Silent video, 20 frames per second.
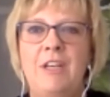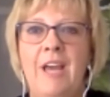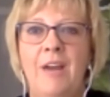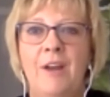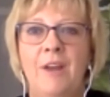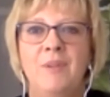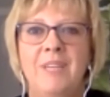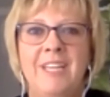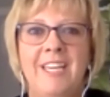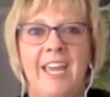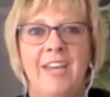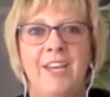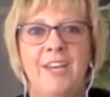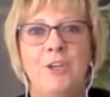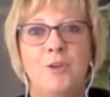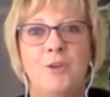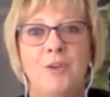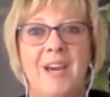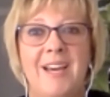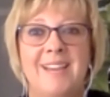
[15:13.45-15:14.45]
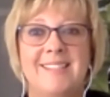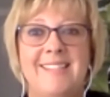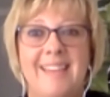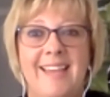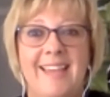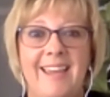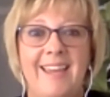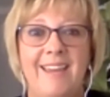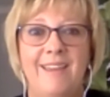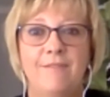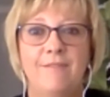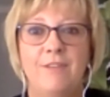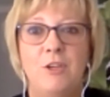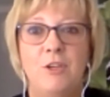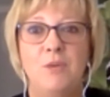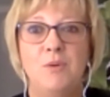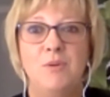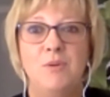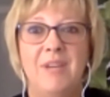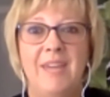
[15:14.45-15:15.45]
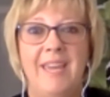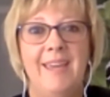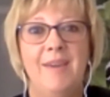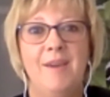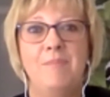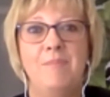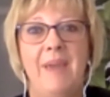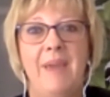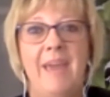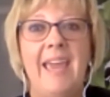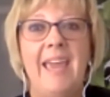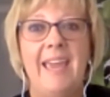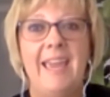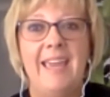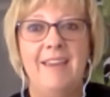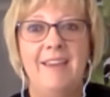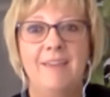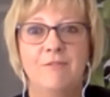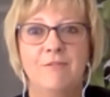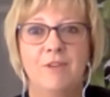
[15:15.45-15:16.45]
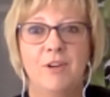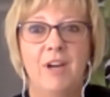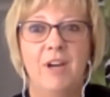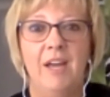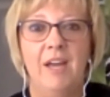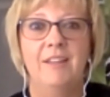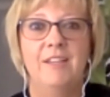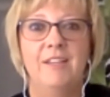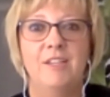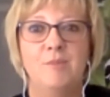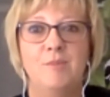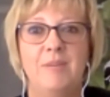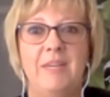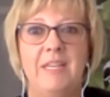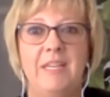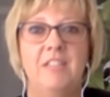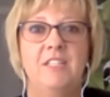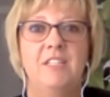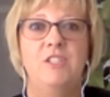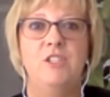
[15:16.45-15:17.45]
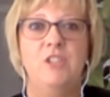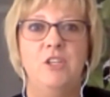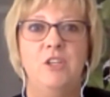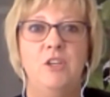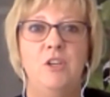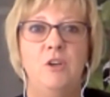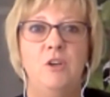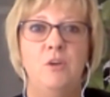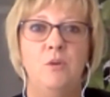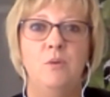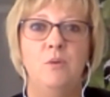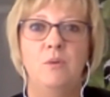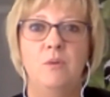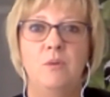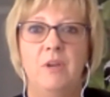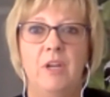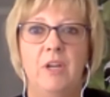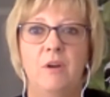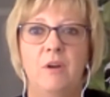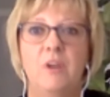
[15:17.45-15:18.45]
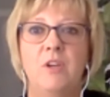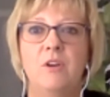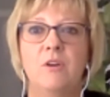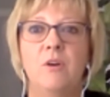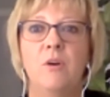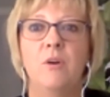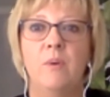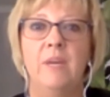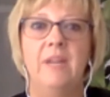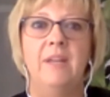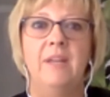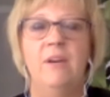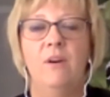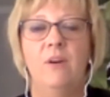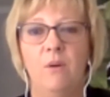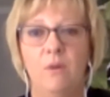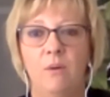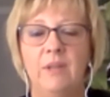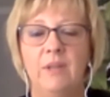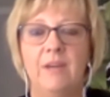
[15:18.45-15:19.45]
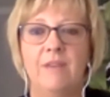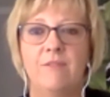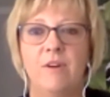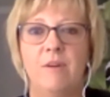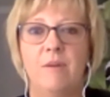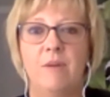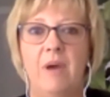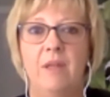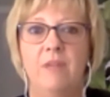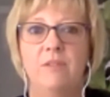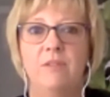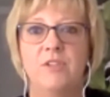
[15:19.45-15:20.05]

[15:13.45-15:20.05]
not only can you not save, you can't pay for college because you're going in the hole every month.